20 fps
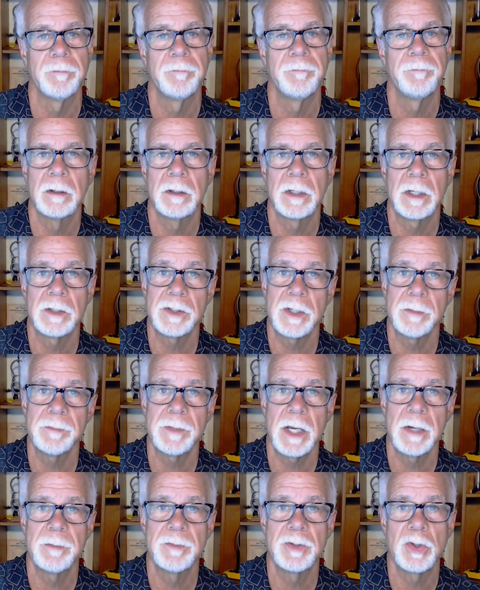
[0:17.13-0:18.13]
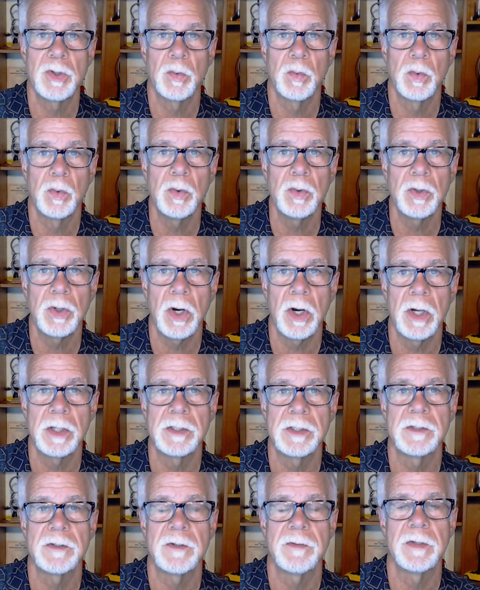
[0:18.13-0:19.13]
Now, sometimes the root
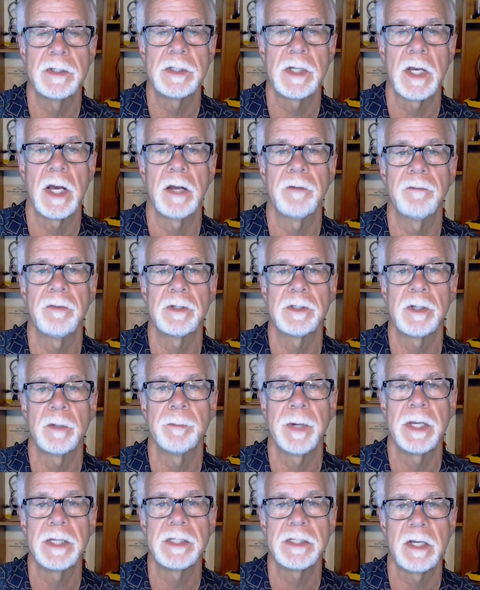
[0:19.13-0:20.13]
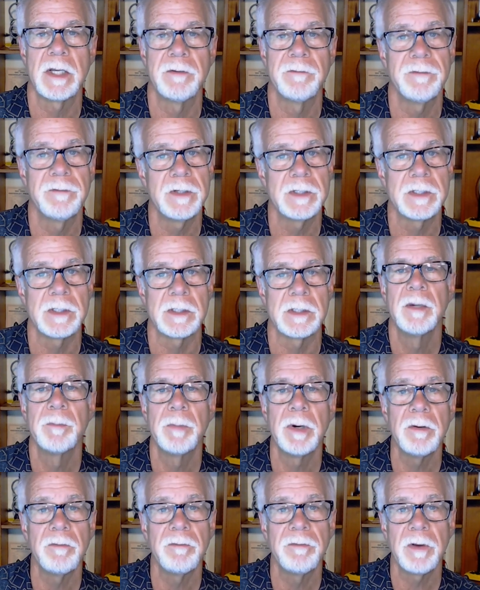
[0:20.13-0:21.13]
causes of these conflicts are based on physics,
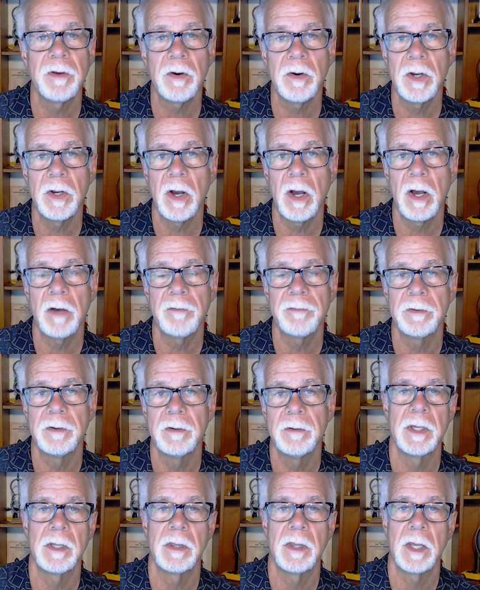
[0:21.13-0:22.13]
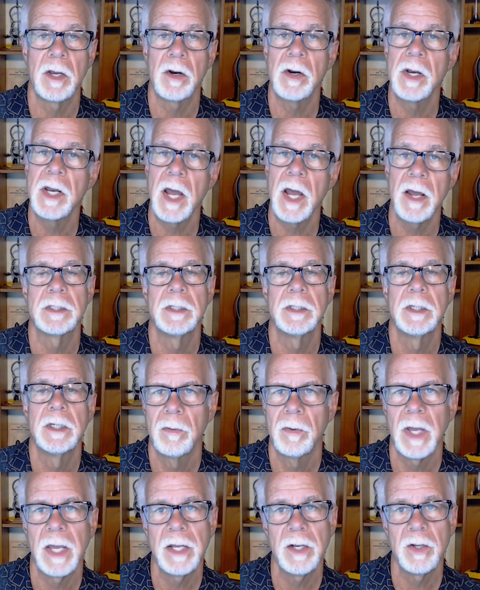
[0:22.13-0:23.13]
but very often they are not.
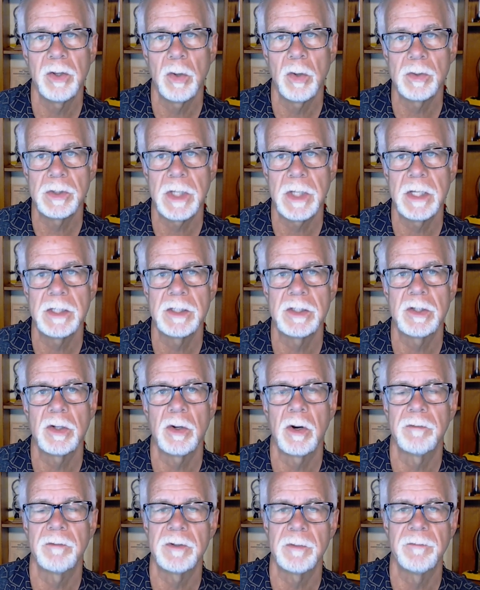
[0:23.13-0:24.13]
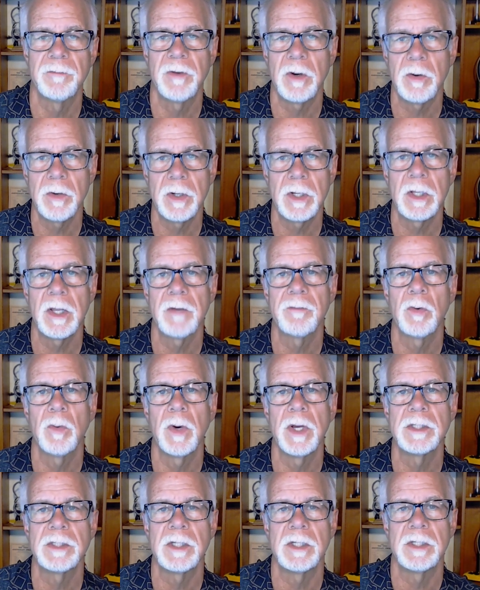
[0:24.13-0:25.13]
And in those cases, there are some very clever
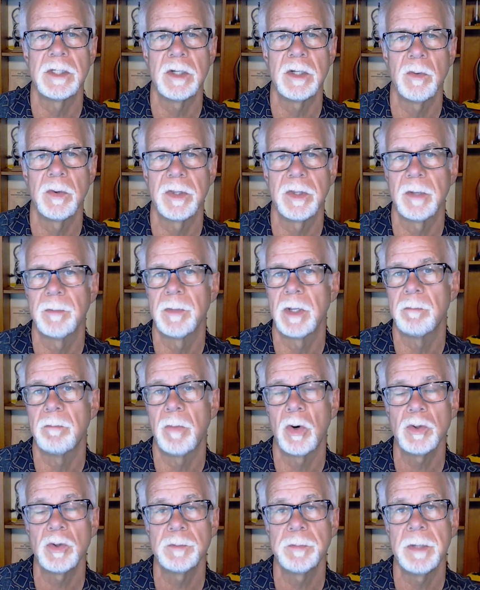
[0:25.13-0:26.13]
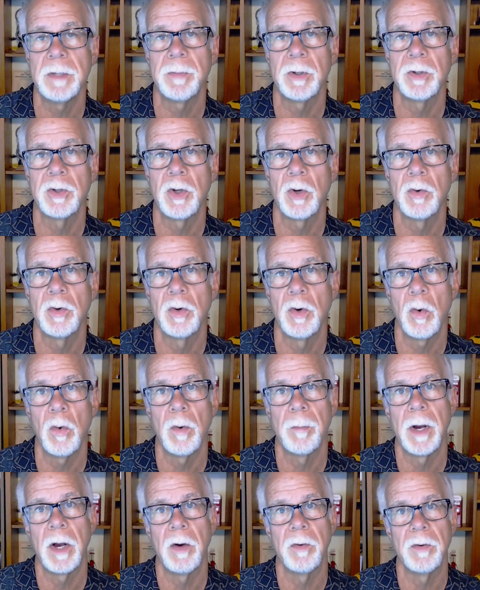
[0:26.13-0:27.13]
ways to deal with them that most people don't know
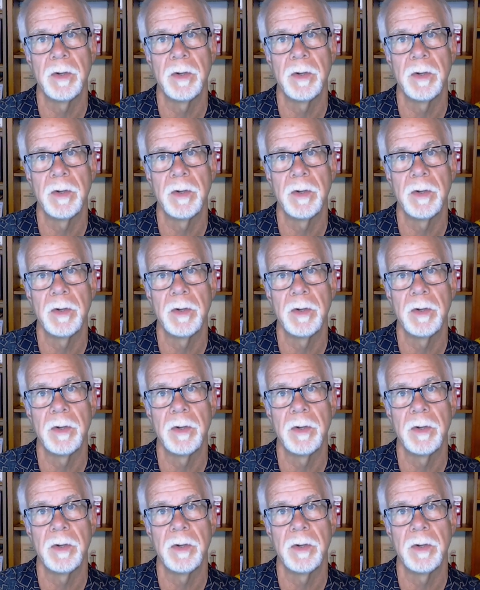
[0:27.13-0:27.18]
about